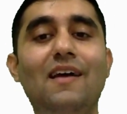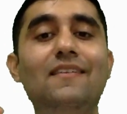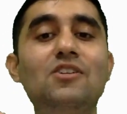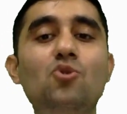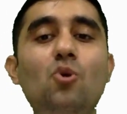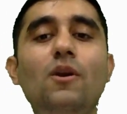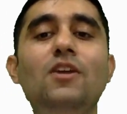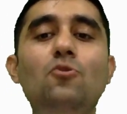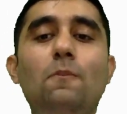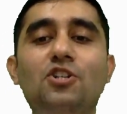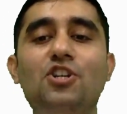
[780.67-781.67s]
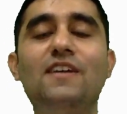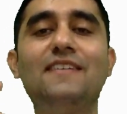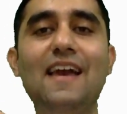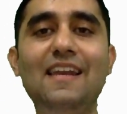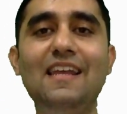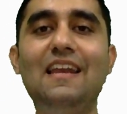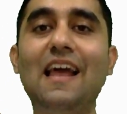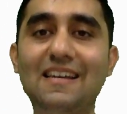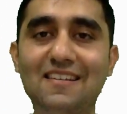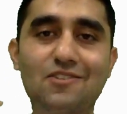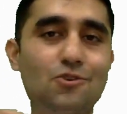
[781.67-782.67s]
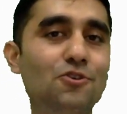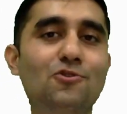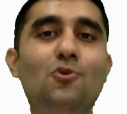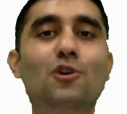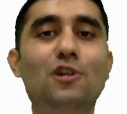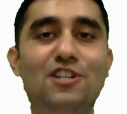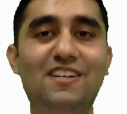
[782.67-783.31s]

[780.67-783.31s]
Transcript: There's no need to purchase any license to use Google